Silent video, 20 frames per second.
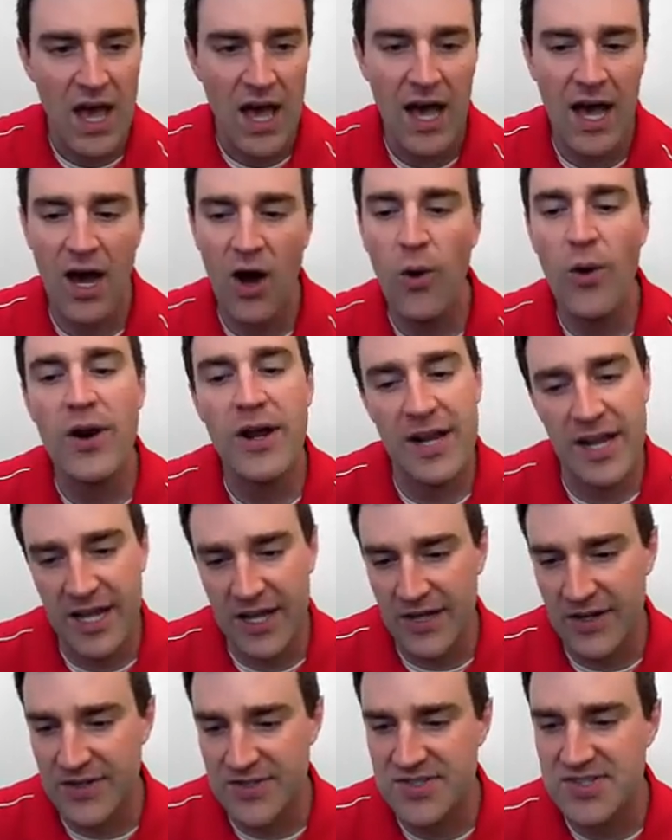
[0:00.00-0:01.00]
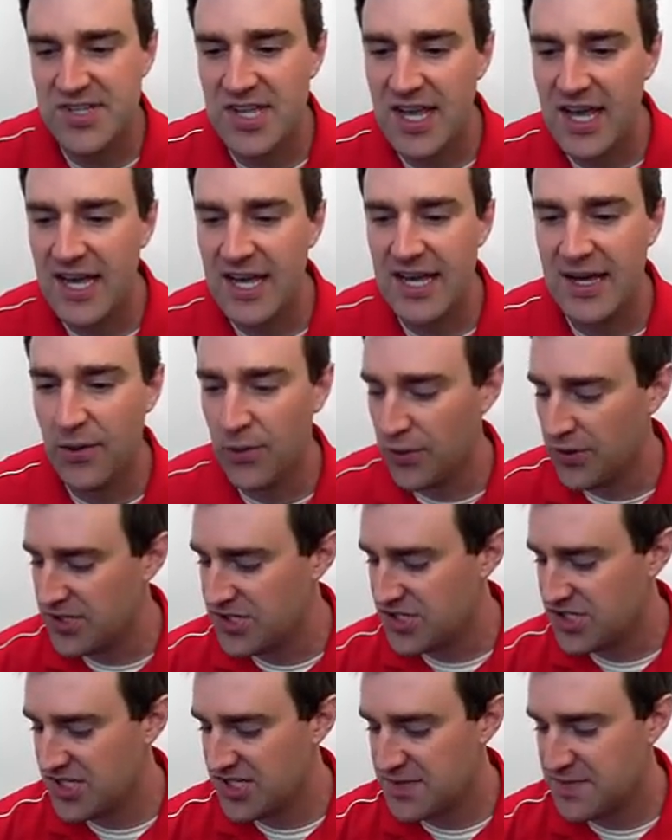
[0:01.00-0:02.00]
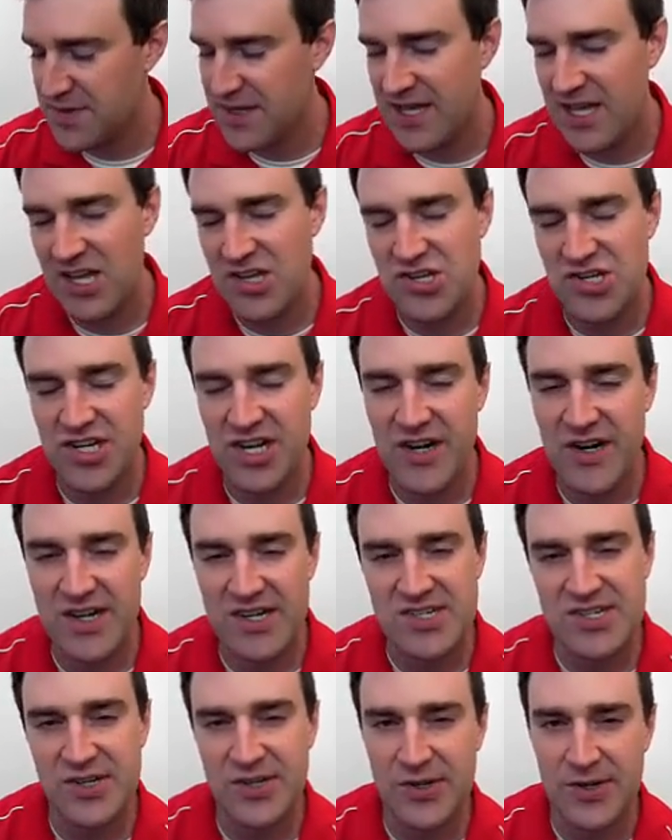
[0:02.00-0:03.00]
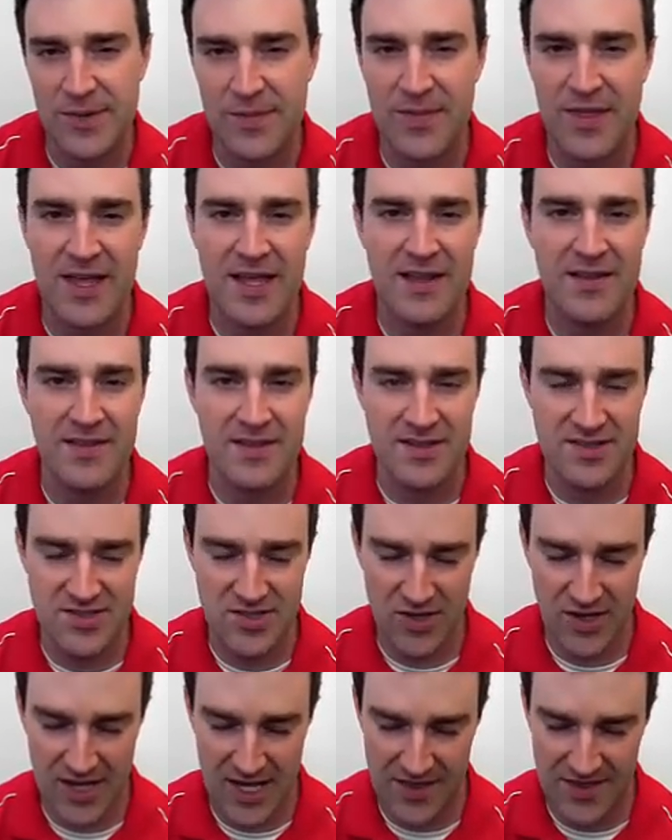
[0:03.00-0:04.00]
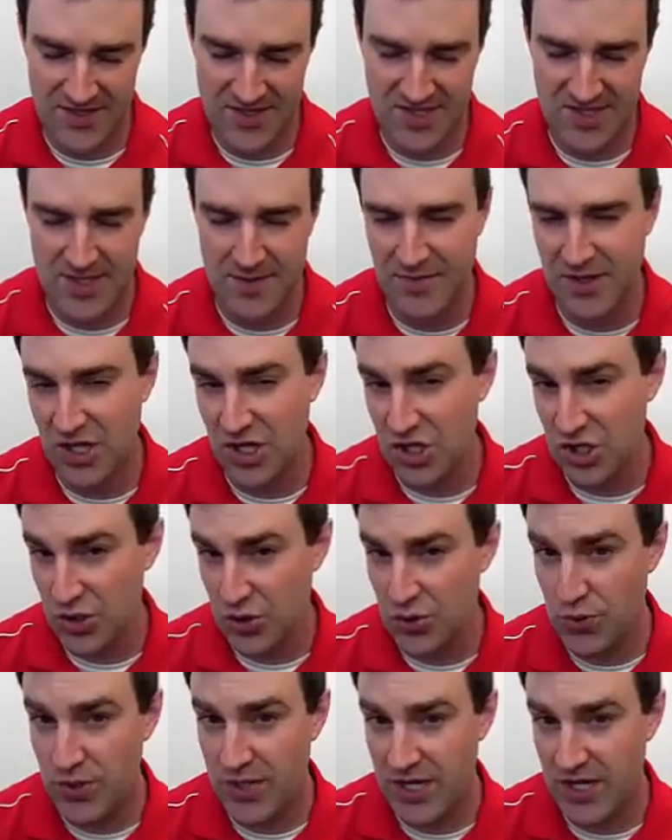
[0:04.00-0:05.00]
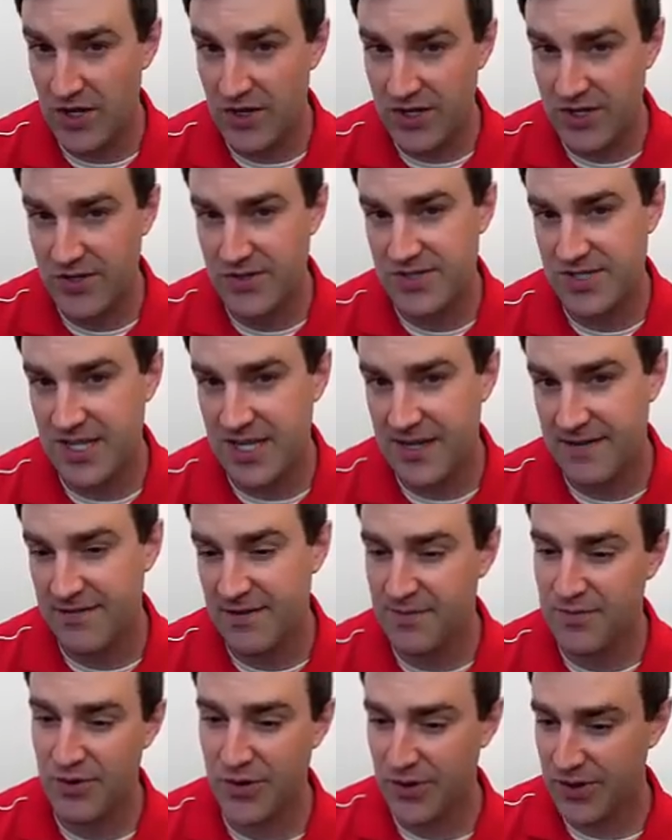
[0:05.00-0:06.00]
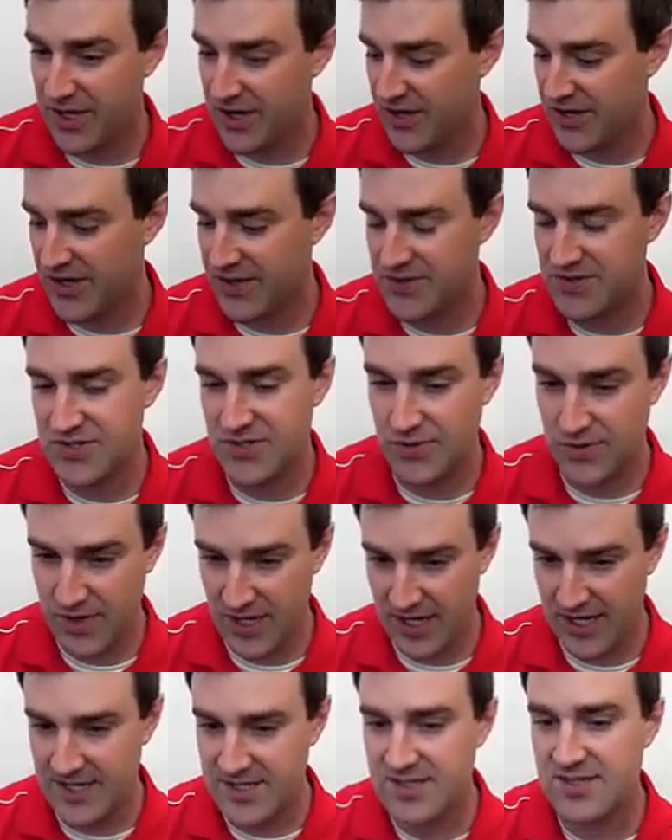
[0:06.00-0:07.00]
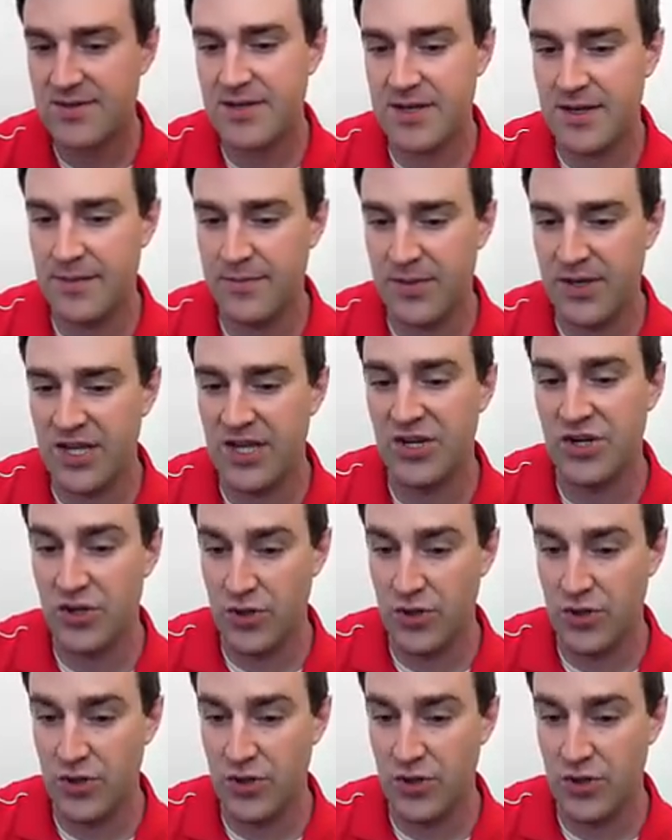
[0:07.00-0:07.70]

Uh, organelles uh, would just be a generic term that, so again, this is something eukaryotes have that prokaryotes do not, uh, being